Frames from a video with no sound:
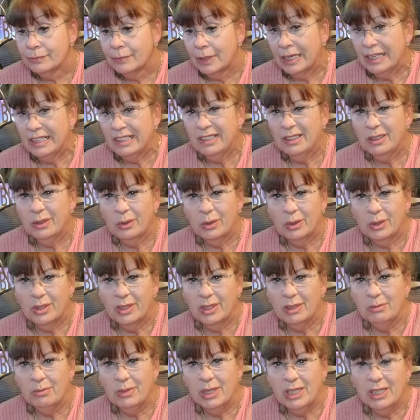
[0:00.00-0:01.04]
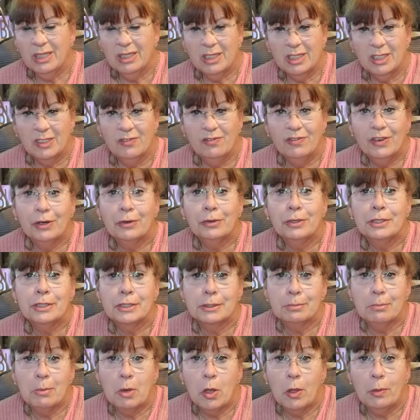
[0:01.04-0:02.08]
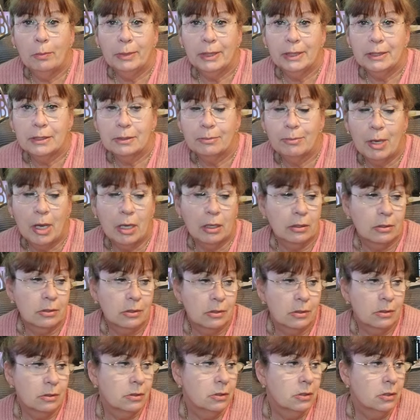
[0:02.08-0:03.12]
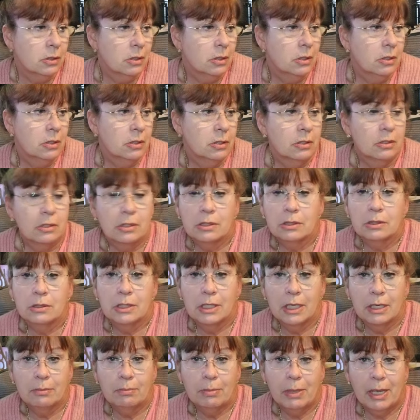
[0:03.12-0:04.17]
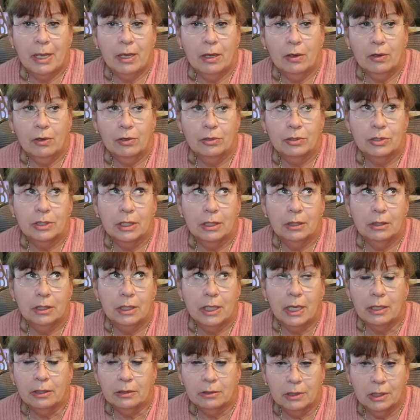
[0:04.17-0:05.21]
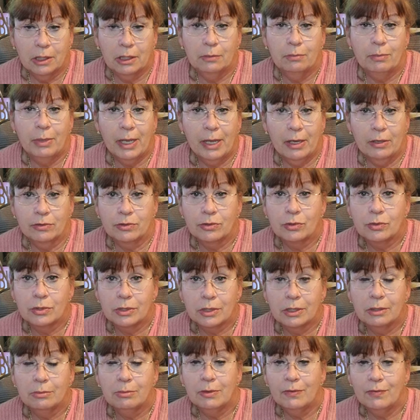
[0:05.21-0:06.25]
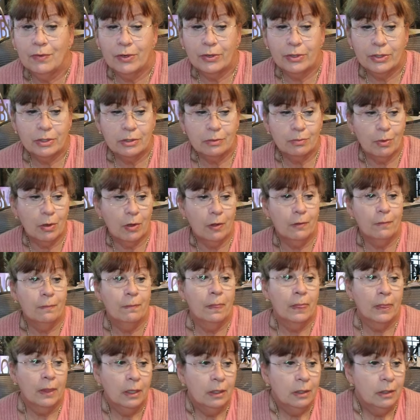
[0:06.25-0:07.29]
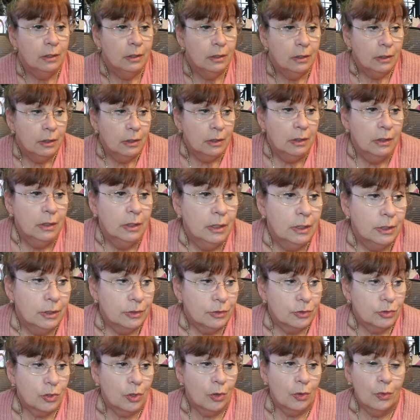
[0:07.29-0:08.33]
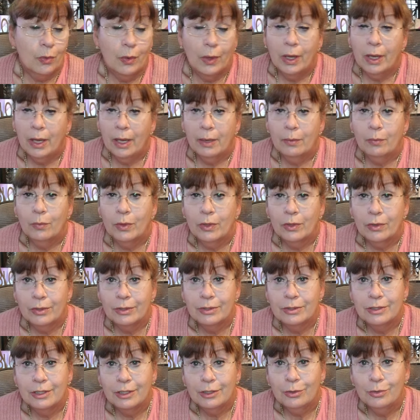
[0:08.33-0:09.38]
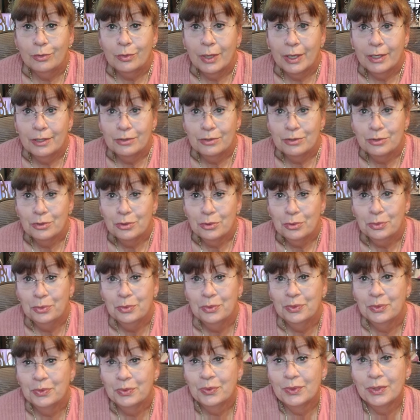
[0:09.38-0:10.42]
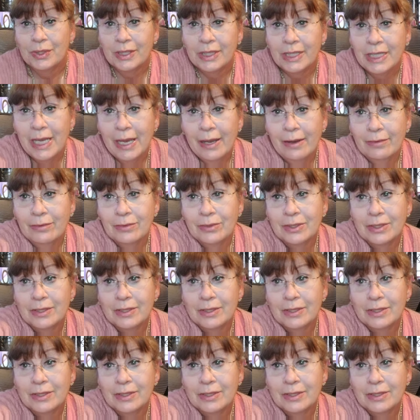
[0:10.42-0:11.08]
I did order a very small men's box, 10 pounds, so it's going to be very small. So I will see you guys soon. Lily out.